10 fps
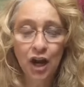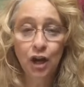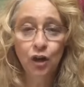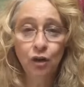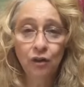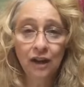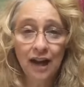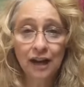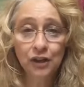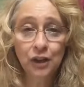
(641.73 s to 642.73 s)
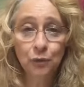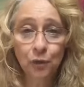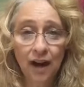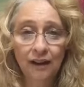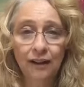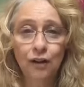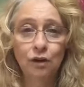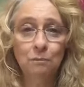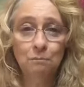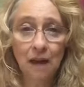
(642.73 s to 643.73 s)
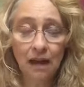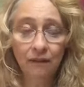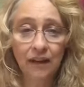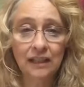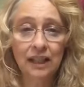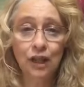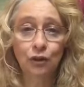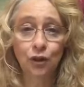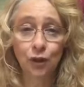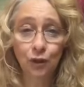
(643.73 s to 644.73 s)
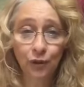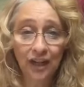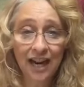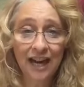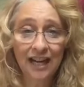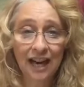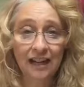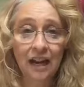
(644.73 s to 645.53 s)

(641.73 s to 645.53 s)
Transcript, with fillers: You can actually write it, you can manifest it, you can create it.